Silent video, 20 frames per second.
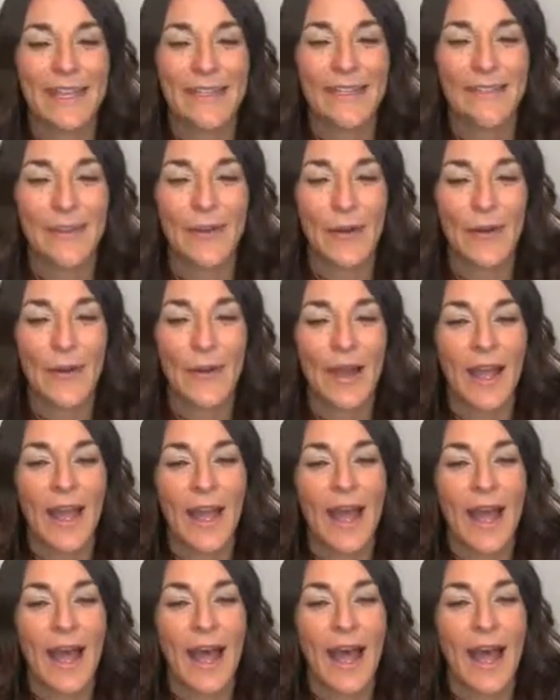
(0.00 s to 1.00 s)
So
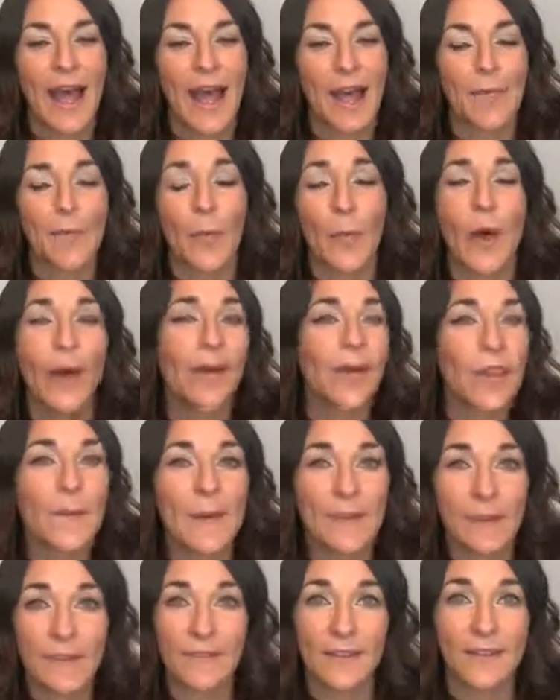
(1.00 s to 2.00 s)
what are the
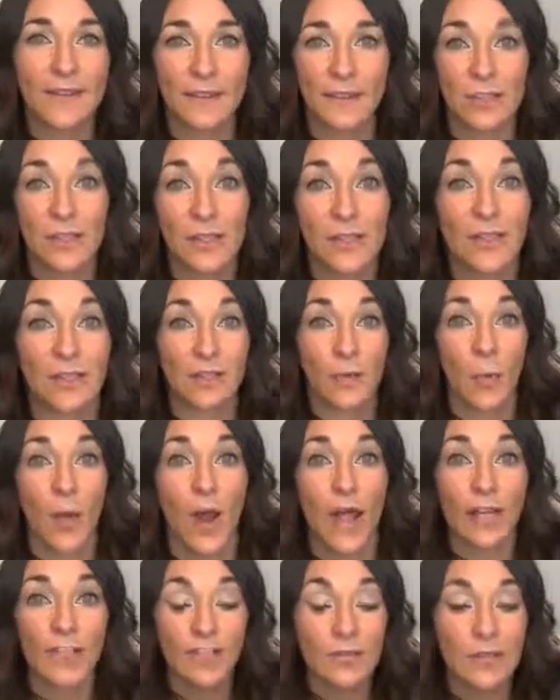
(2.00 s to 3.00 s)
benefits of doing this?
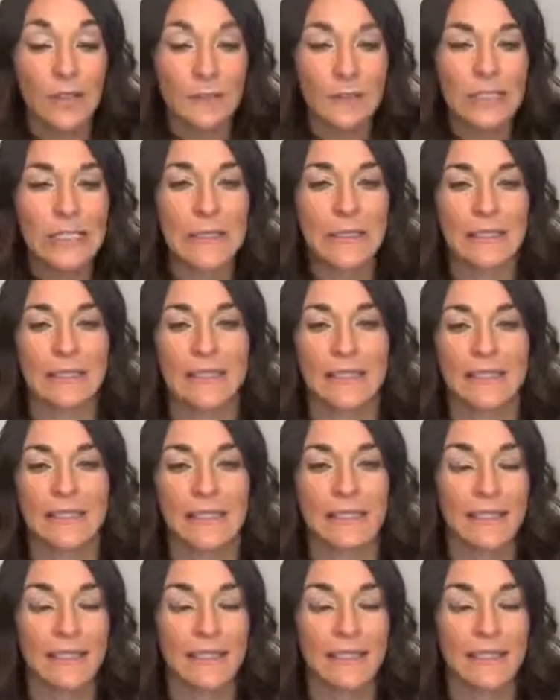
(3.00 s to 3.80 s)
Why should we be doing this?